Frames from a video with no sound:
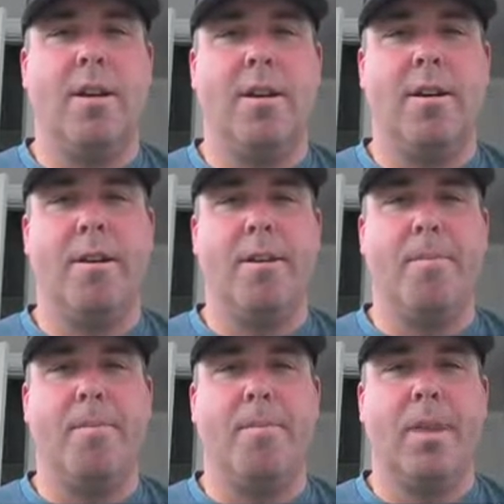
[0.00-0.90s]

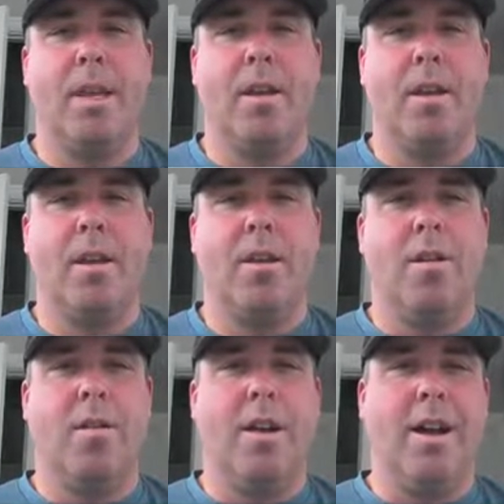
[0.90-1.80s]
um,
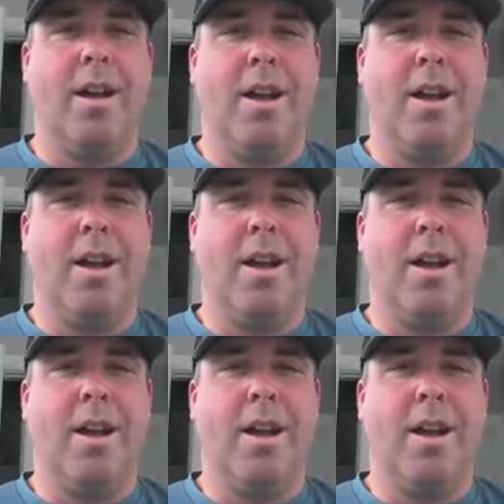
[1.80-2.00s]
you know,